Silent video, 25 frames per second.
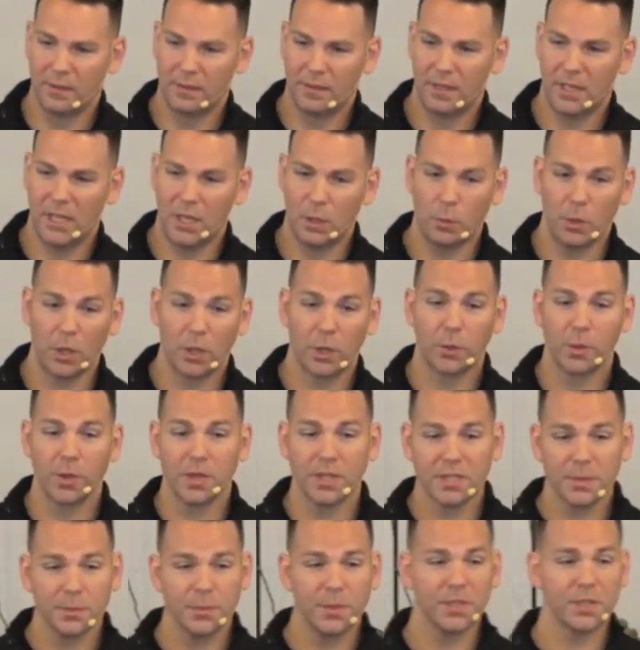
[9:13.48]
And when
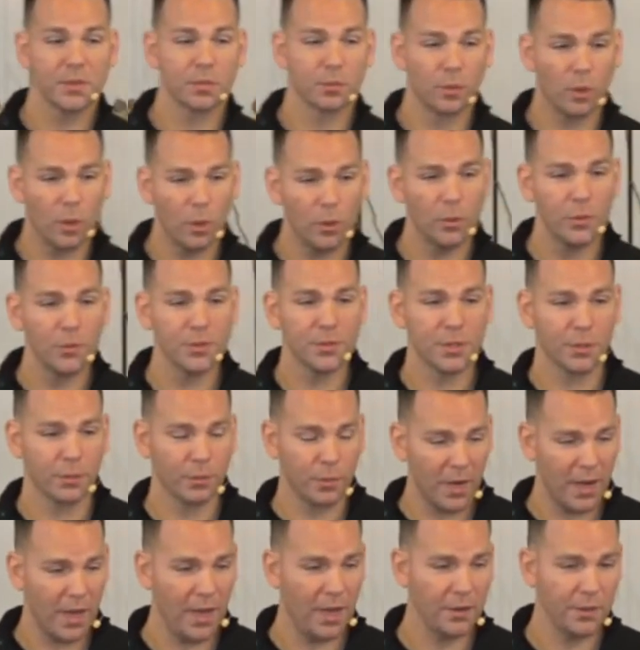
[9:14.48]
Christmas rolls
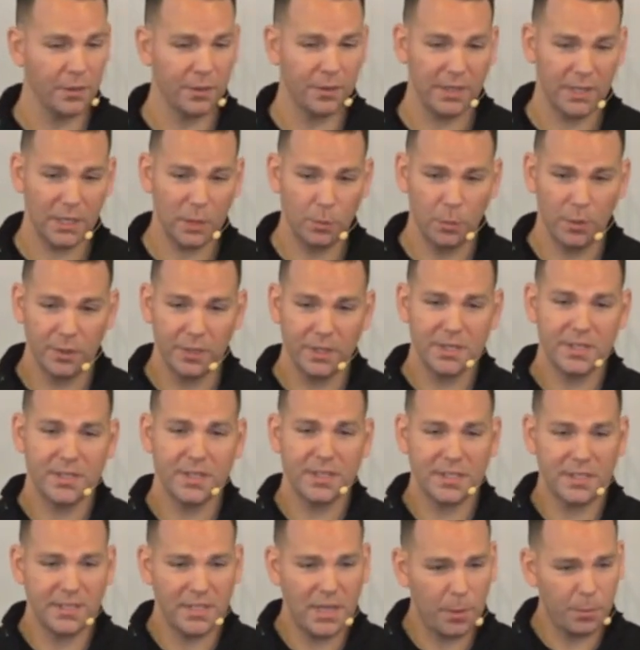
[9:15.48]
around, you're thinking, well, this
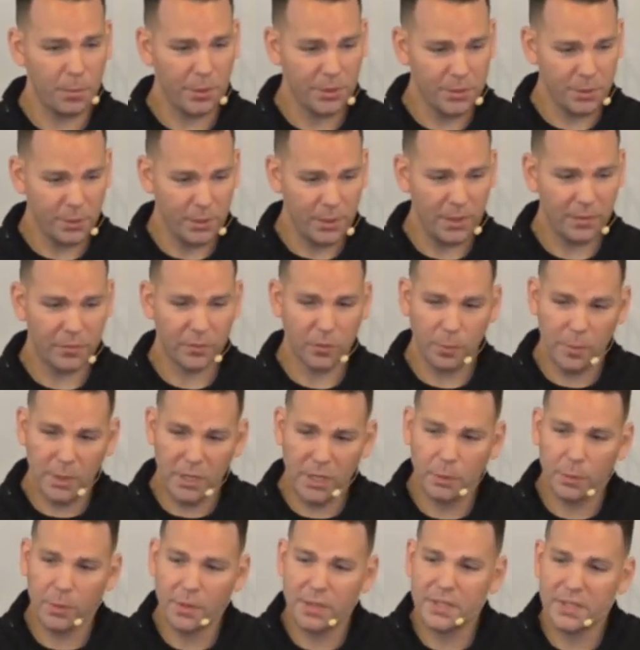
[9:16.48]
is an opportunity for me
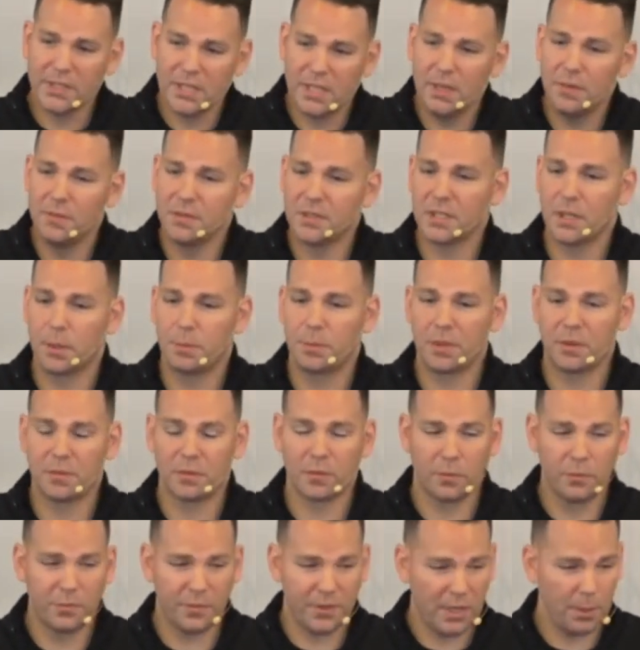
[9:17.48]
to receive something
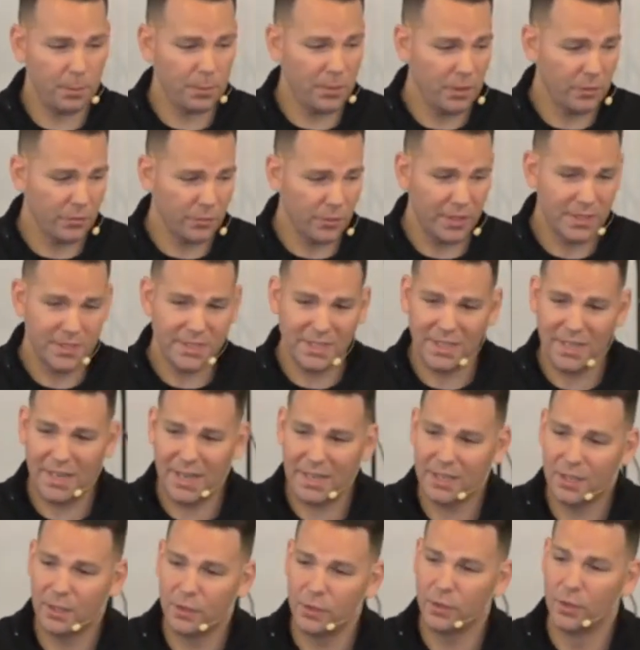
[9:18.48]
from family and friends that
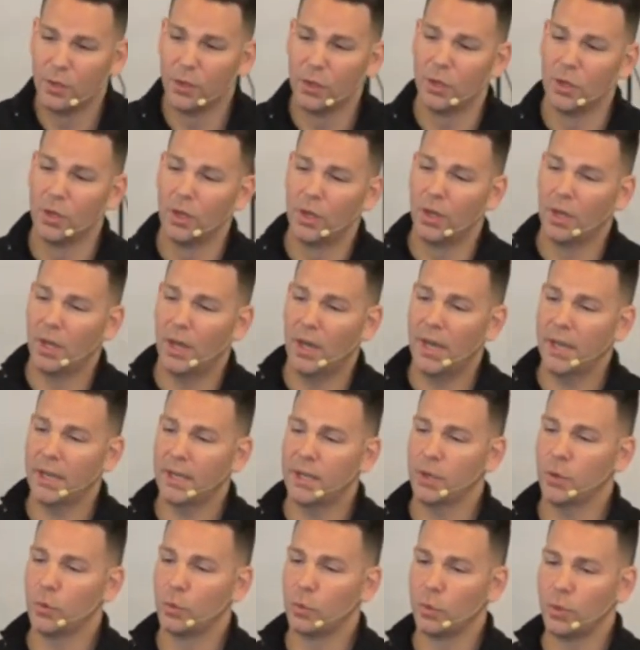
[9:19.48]
I could
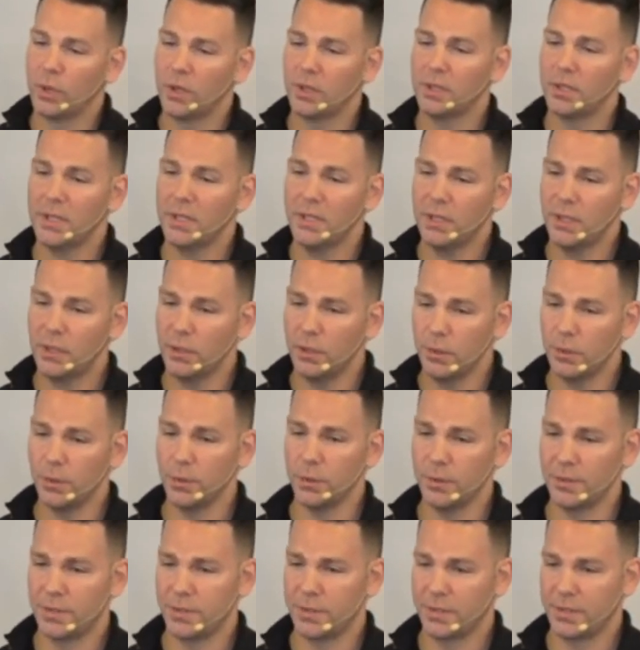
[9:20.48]
really
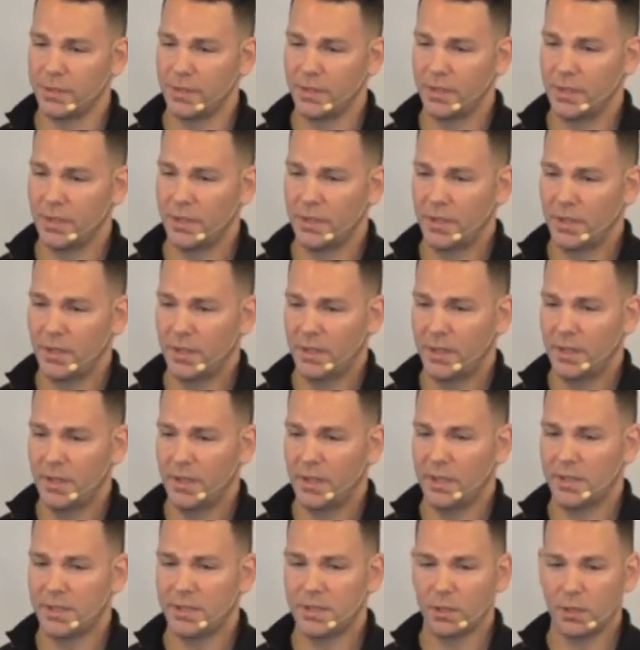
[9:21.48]
use.
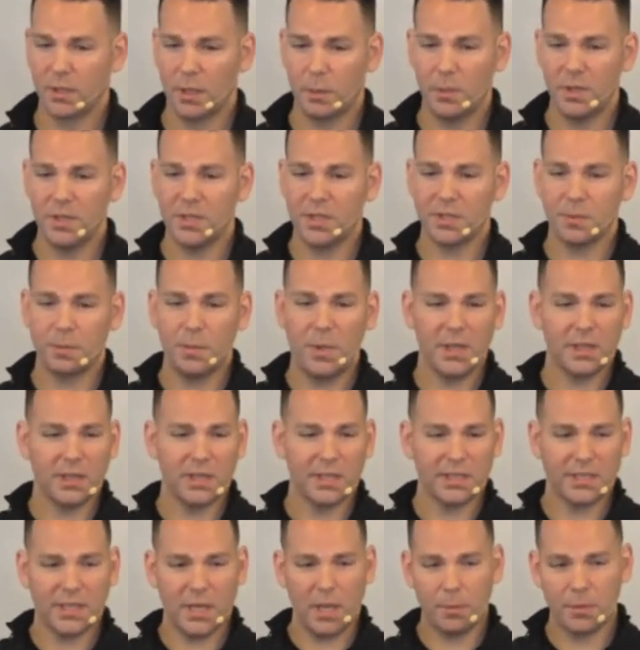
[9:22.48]
And so let me just make
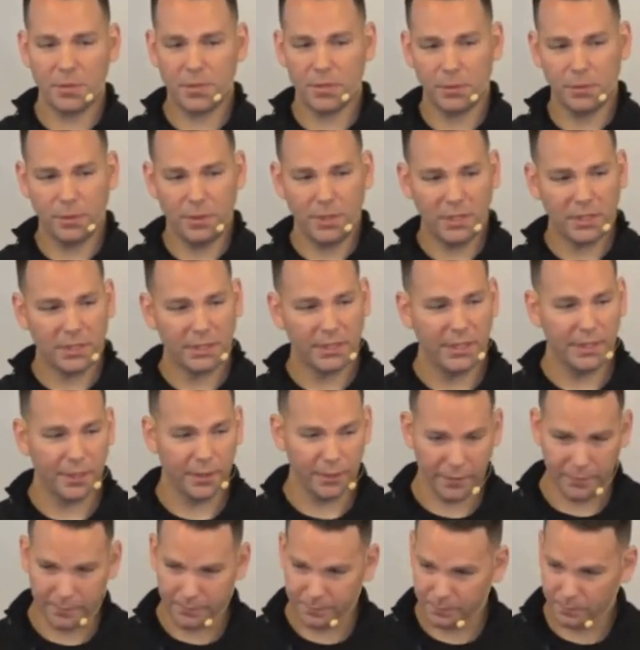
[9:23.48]
this absolutely
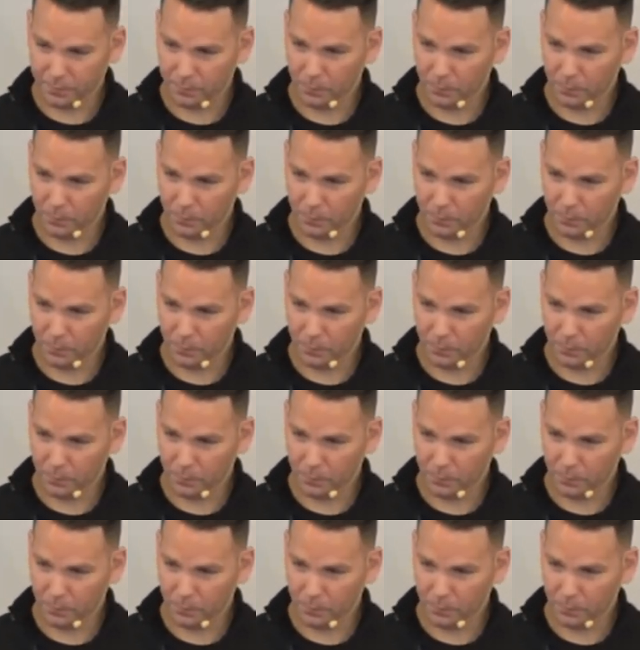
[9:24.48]
clear.